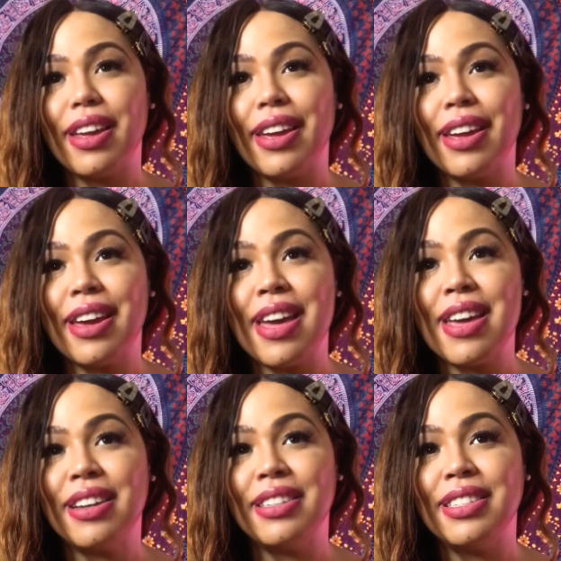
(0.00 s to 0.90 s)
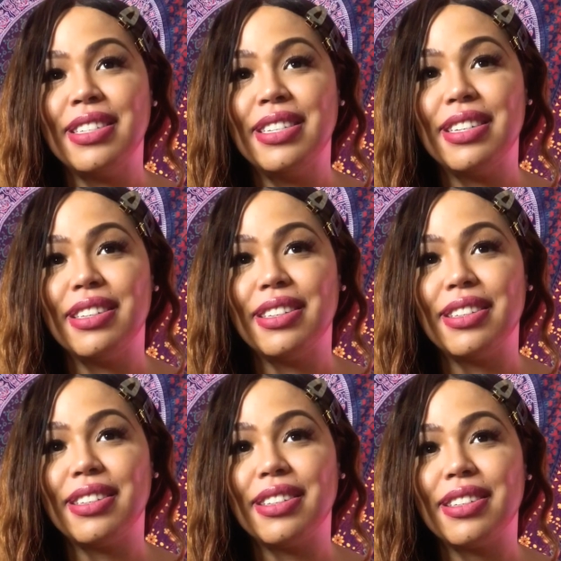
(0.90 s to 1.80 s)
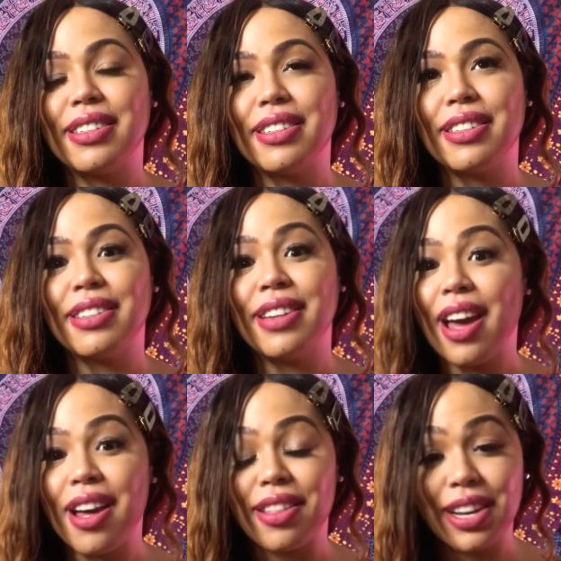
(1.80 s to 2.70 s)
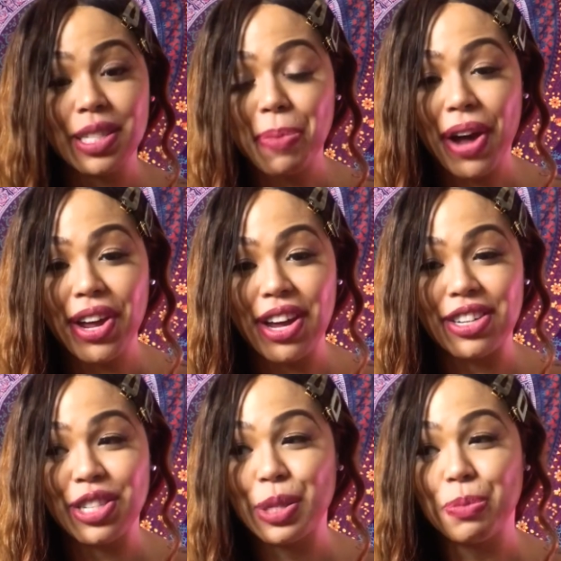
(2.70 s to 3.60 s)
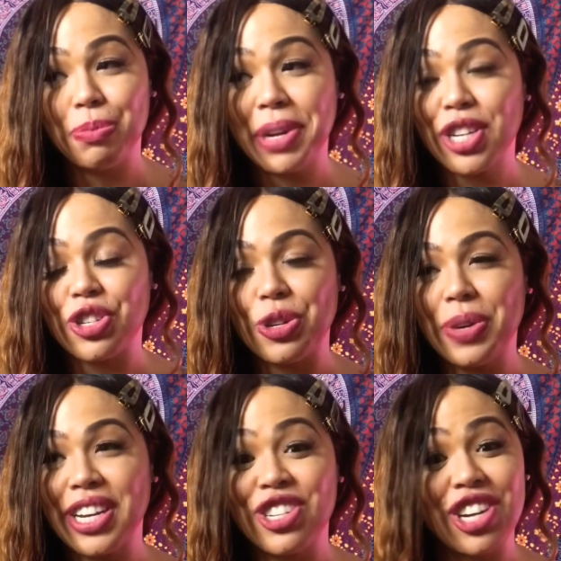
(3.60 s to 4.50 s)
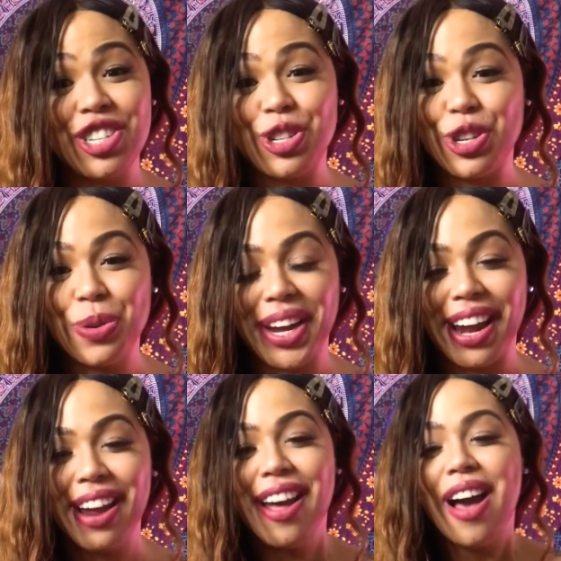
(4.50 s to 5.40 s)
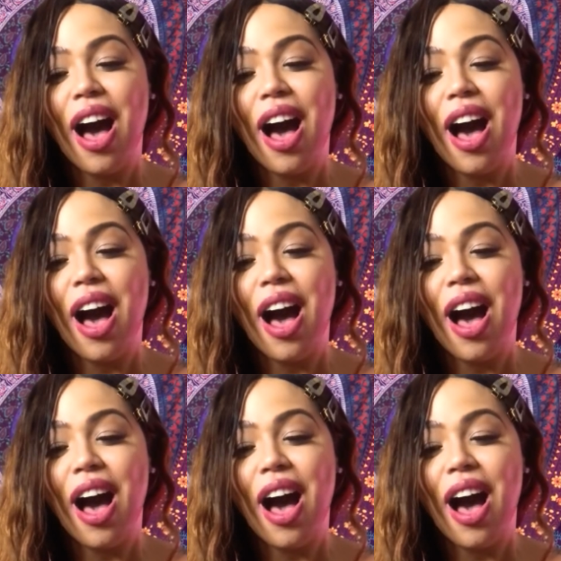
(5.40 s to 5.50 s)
And yeah, that's about it. Just being Judi, just Judi.